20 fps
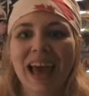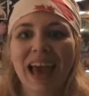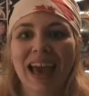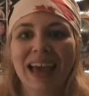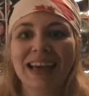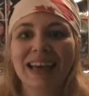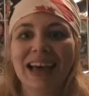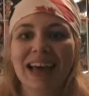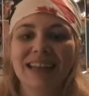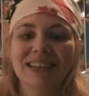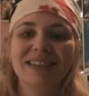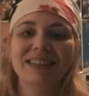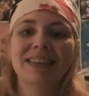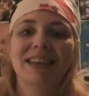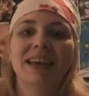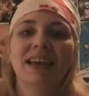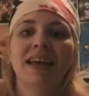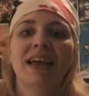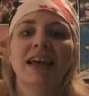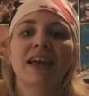Hey guys!
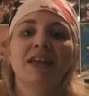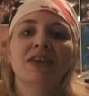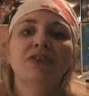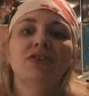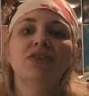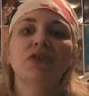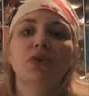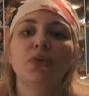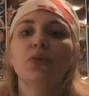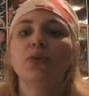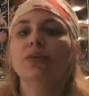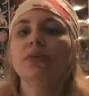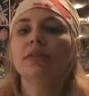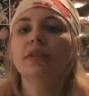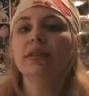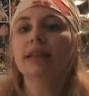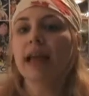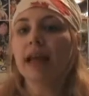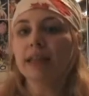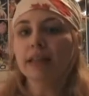So,
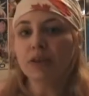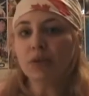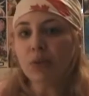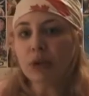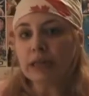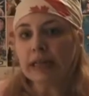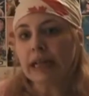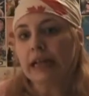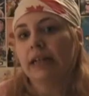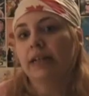did anyone